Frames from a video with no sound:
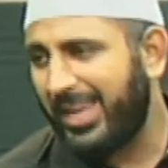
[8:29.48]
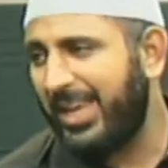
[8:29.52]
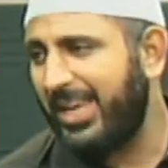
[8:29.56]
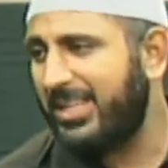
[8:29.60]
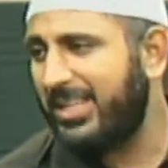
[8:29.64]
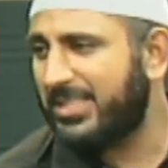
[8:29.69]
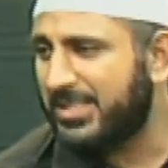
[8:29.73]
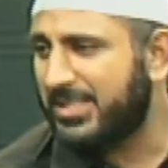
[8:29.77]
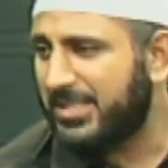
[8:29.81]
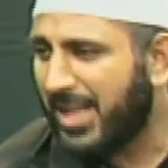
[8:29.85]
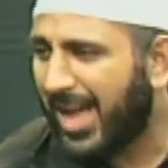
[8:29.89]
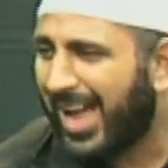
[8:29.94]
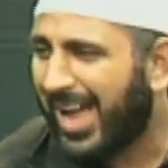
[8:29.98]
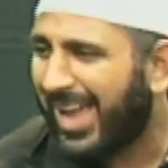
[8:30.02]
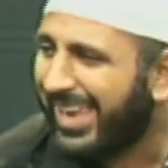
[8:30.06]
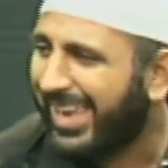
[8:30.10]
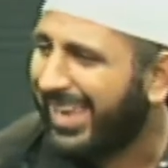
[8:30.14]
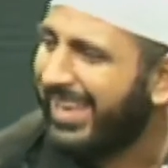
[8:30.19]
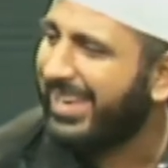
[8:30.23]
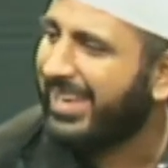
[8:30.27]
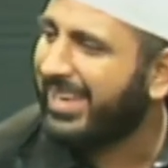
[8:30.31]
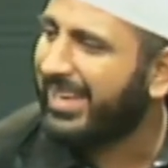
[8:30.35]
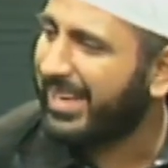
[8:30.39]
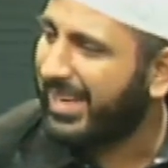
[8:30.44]
he's not
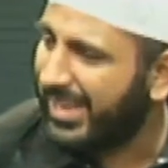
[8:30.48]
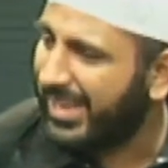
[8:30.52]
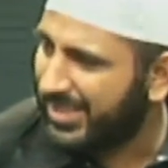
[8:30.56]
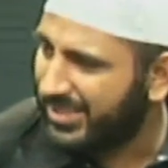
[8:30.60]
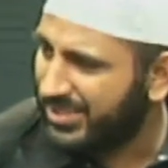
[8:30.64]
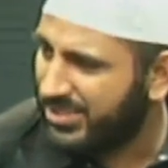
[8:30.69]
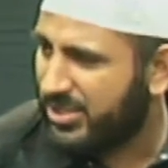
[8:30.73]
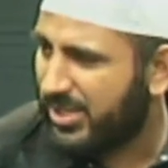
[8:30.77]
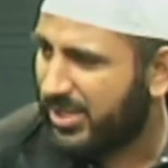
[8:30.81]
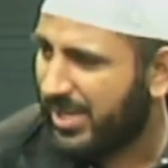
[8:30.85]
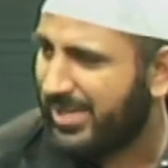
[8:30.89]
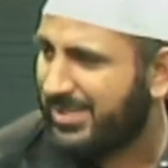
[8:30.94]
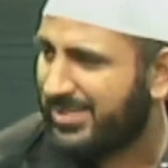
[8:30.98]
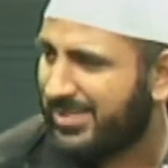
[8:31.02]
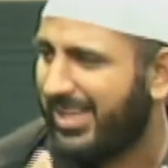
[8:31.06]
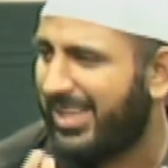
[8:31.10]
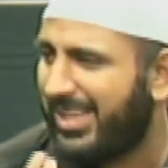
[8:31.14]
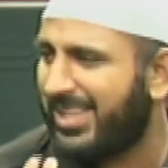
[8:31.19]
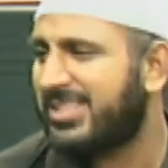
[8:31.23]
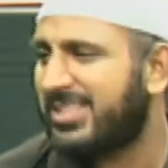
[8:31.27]
hitting his chest.